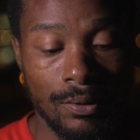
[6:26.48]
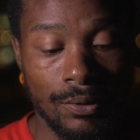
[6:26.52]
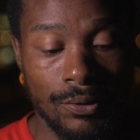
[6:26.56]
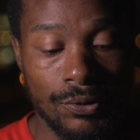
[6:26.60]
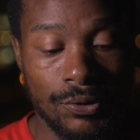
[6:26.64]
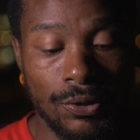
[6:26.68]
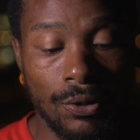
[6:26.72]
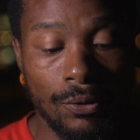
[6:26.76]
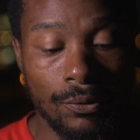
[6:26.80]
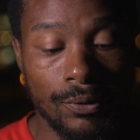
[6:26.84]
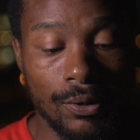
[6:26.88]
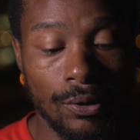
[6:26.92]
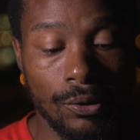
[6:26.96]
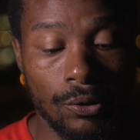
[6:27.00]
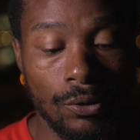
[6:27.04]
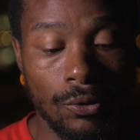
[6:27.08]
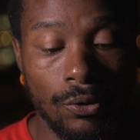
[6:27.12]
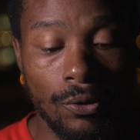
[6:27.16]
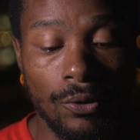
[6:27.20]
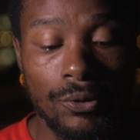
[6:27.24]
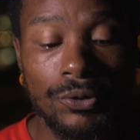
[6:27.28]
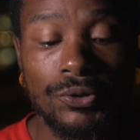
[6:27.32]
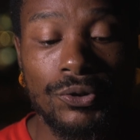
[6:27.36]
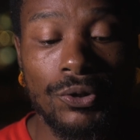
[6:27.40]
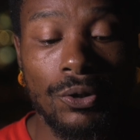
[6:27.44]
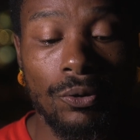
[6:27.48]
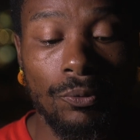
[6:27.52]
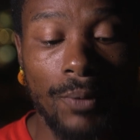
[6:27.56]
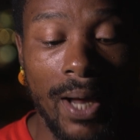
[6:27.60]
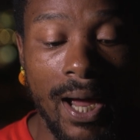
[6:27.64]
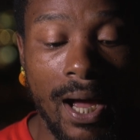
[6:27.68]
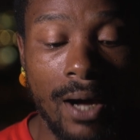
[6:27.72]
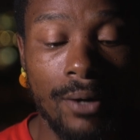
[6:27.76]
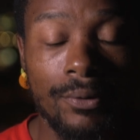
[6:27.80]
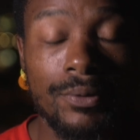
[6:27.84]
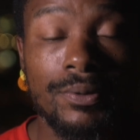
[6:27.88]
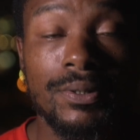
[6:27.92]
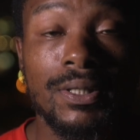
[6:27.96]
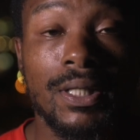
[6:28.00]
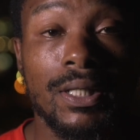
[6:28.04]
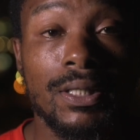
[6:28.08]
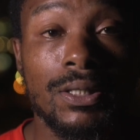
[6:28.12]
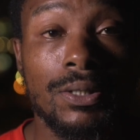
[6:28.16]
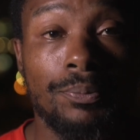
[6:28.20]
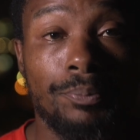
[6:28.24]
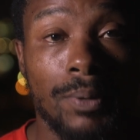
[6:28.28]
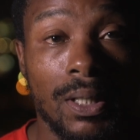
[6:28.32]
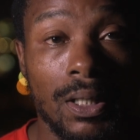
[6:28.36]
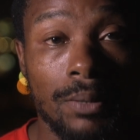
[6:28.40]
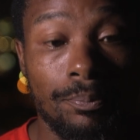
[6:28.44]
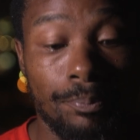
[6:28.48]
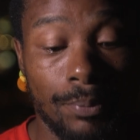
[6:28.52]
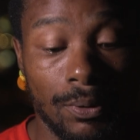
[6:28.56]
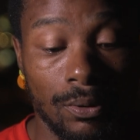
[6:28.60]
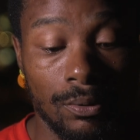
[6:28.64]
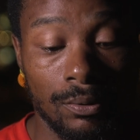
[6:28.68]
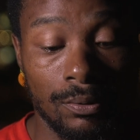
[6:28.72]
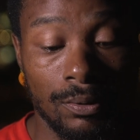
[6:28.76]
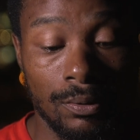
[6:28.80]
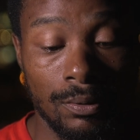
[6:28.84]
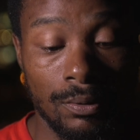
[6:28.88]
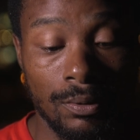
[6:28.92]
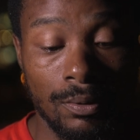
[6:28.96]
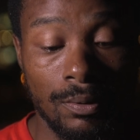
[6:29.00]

so the Lord surrounds his people,